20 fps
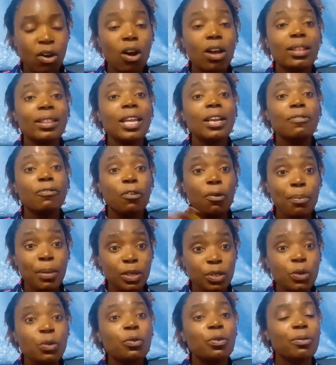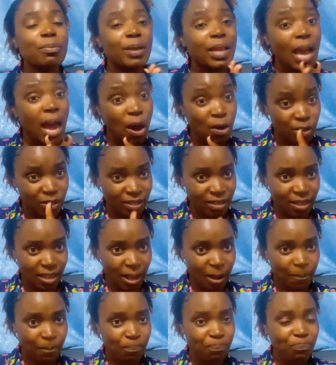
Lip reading: All the information will be out there.